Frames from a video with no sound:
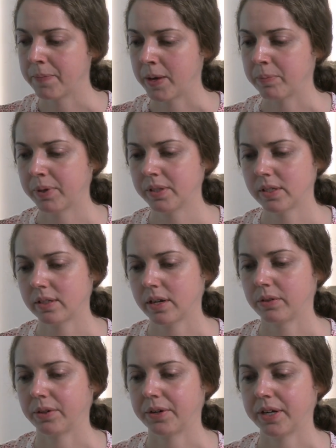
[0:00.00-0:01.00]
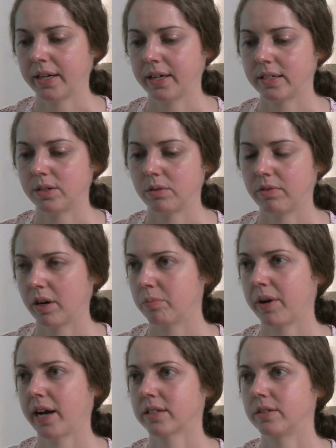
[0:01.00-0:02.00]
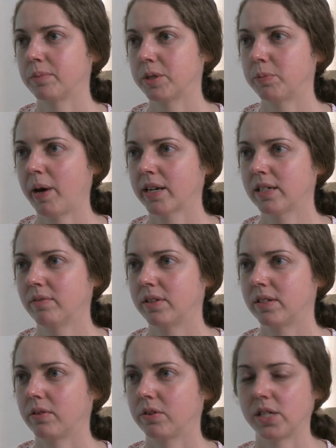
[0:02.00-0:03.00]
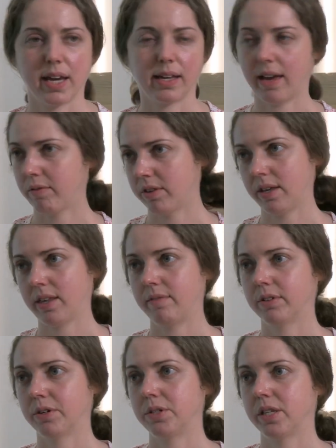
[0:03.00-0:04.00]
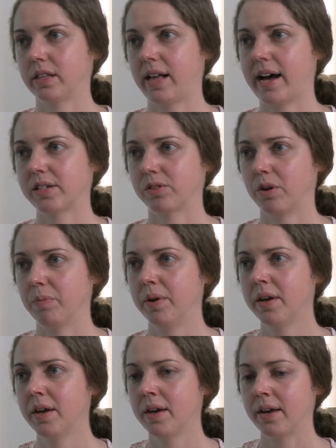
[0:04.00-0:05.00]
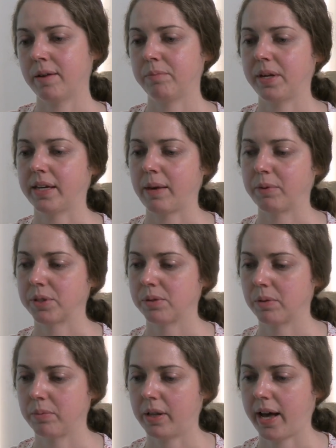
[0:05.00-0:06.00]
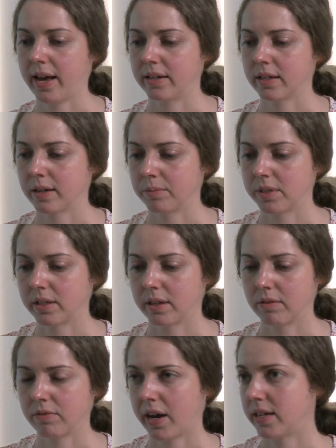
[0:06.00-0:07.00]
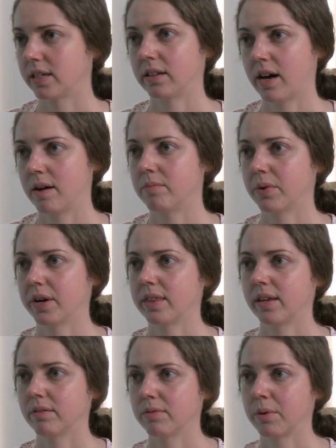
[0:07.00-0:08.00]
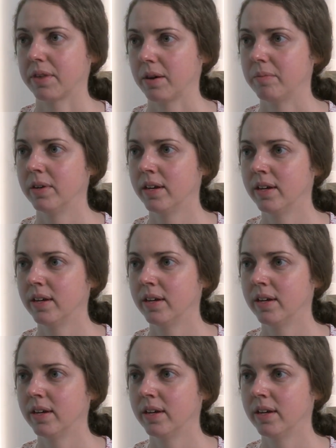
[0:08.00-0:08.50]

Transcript: It puts their learning into a very practical perspective, and so they're taking everything they've learned in the classroom and being able to apply it solidifies it a lot more, I think, for them.